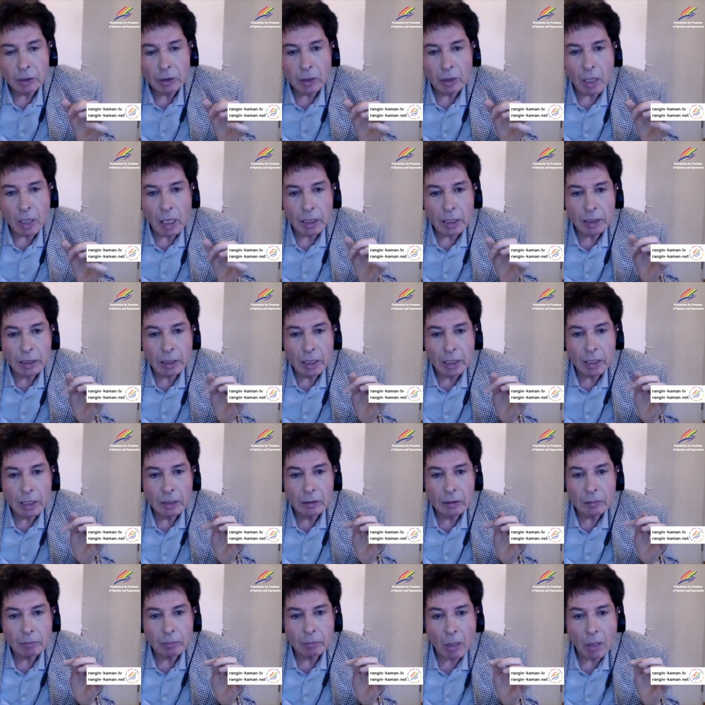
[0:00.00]

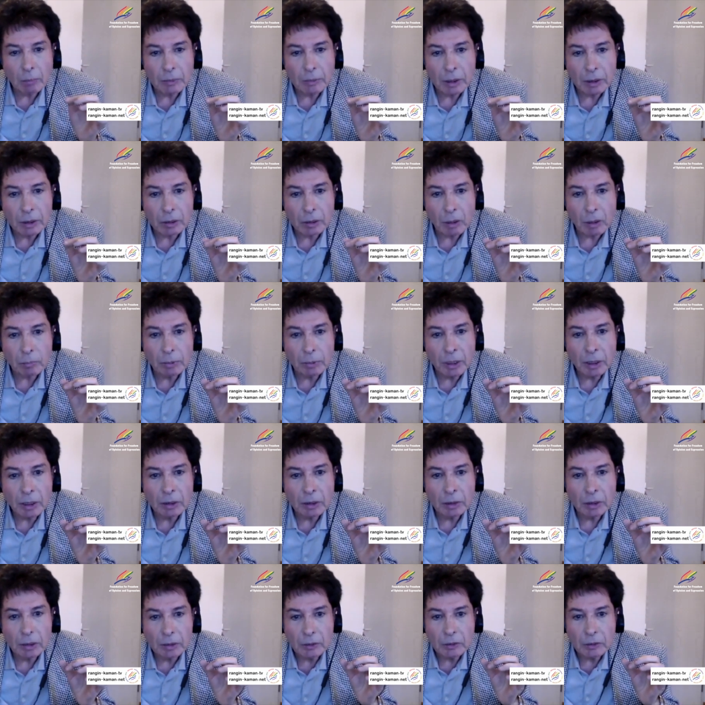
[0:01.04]
Iranian public
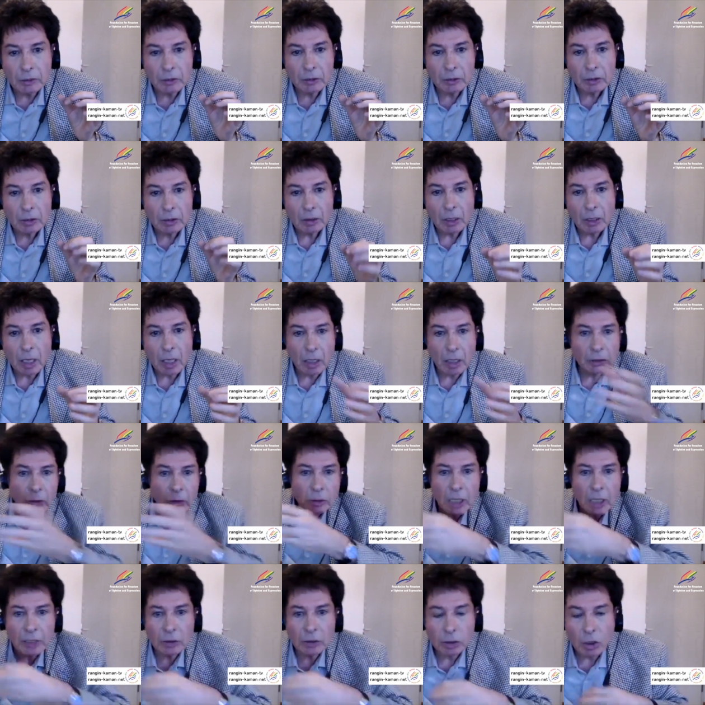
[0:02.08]
opinions? How do
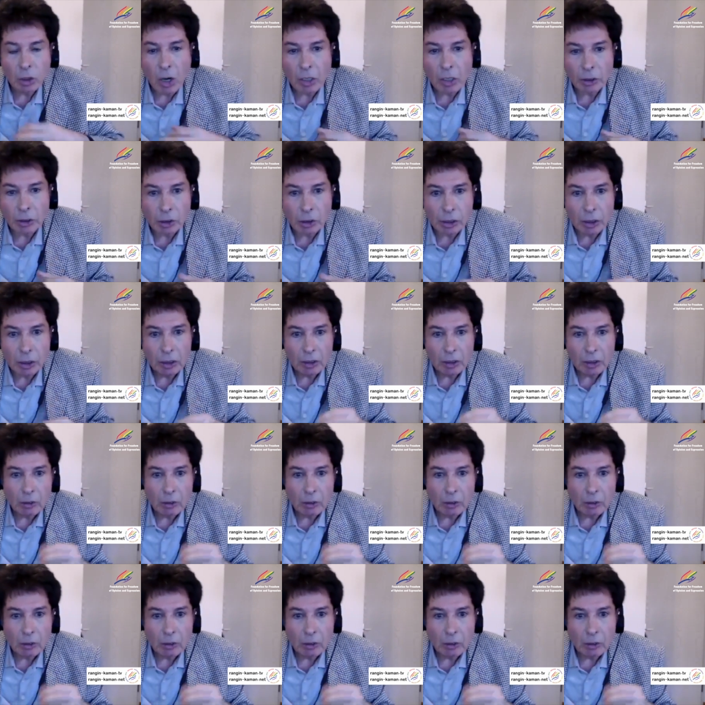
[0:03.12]
they judge?